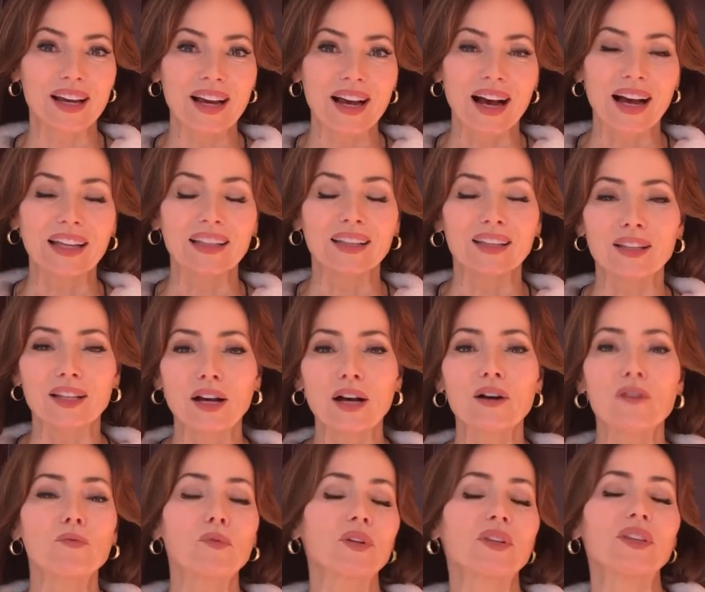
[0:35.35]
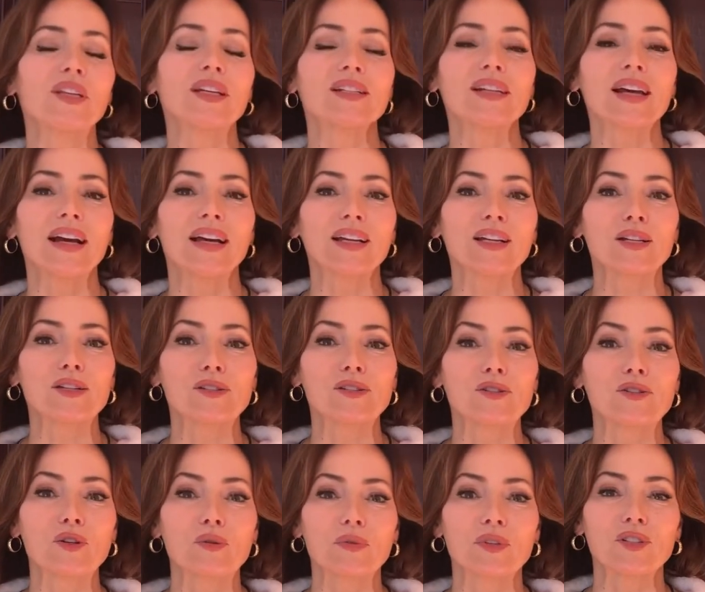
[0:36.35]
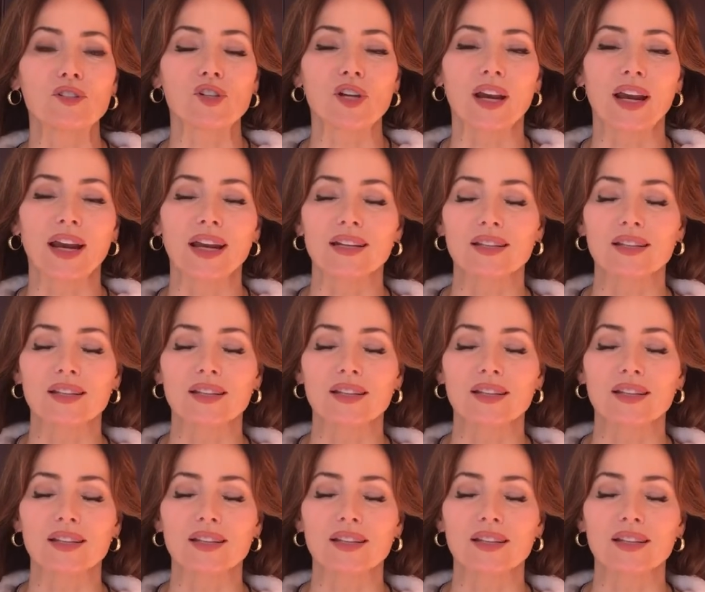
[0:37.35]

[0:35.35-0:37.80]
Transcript: I love what the Italians do with chain.